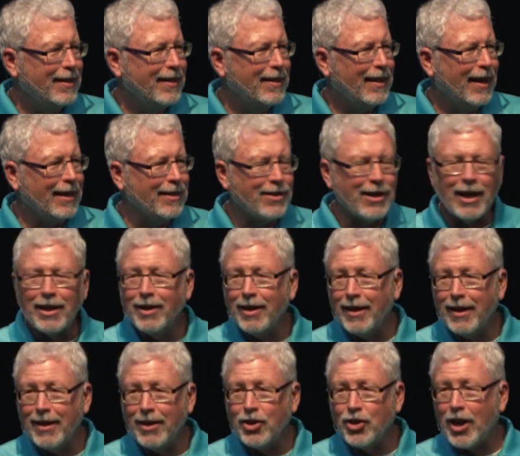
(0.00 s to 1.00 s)
and
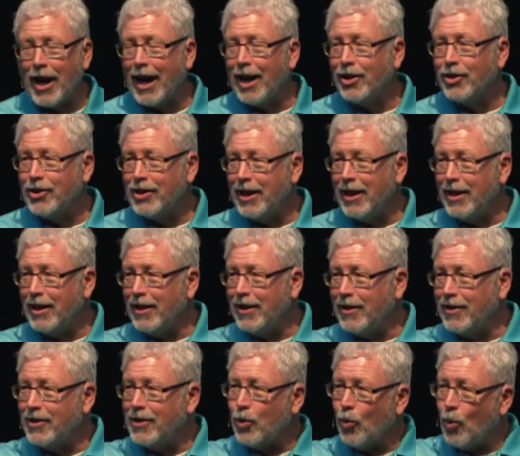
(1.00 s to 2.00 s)
suddenly the child
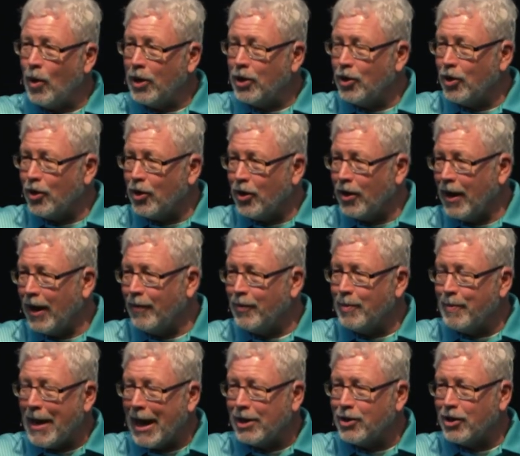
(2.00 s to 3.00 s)
sees the wonder of the
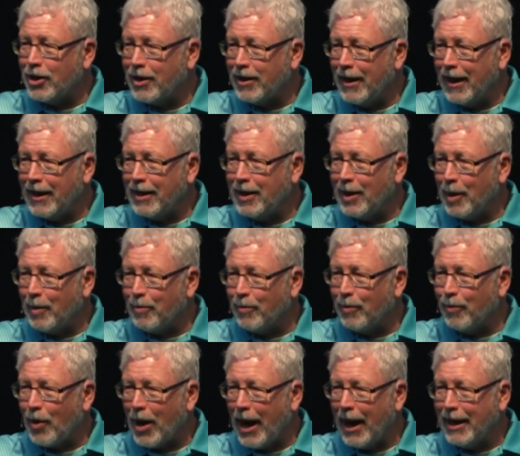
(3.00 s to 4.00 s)
Magic Kingdom,
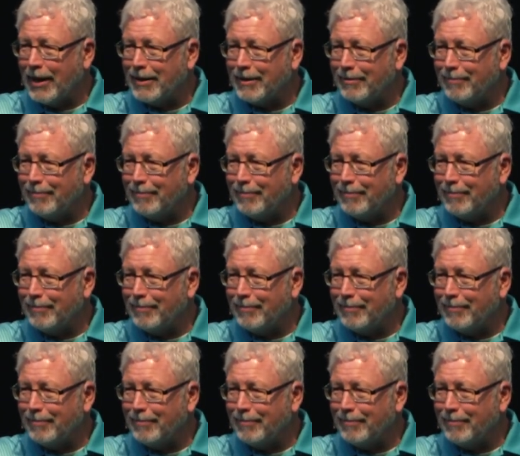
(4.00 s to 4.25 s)
right?